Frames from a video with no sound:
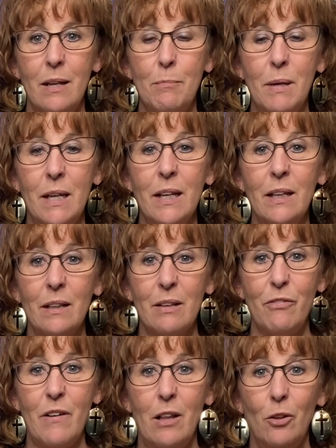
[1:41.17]
immediately
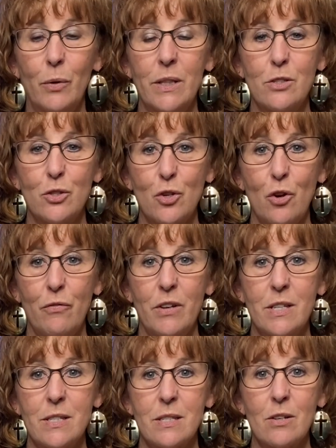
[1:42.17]
following the
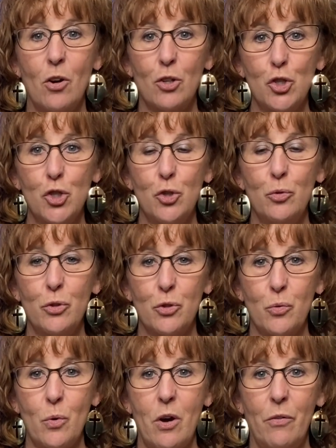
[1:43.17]
service on June the
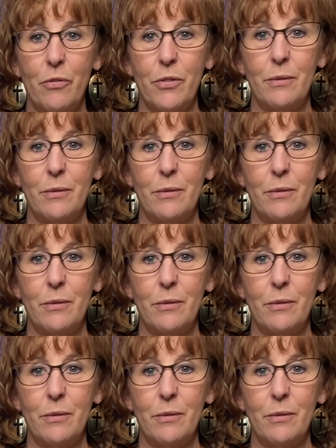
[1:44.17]
12th.